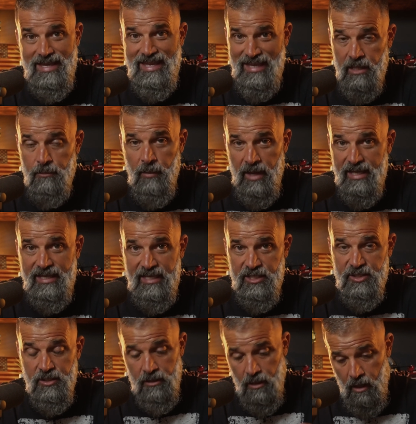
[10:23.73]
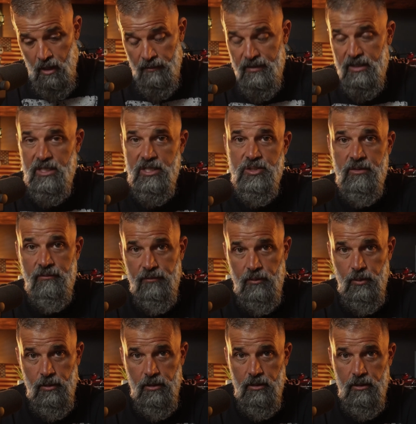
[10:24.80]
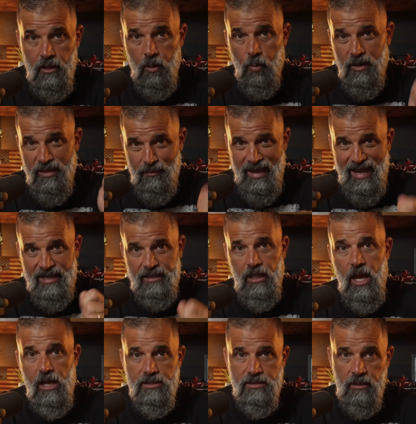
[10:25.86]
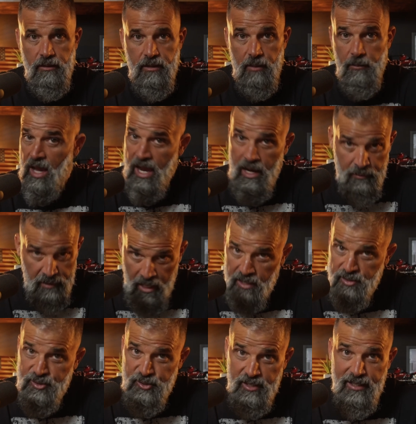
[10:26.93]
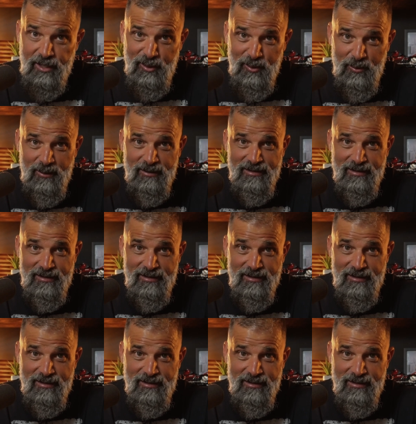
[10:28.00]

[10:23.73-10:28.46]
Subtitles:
in my kitchen on the kitchen floor with padlocks on them. I am not shitting you.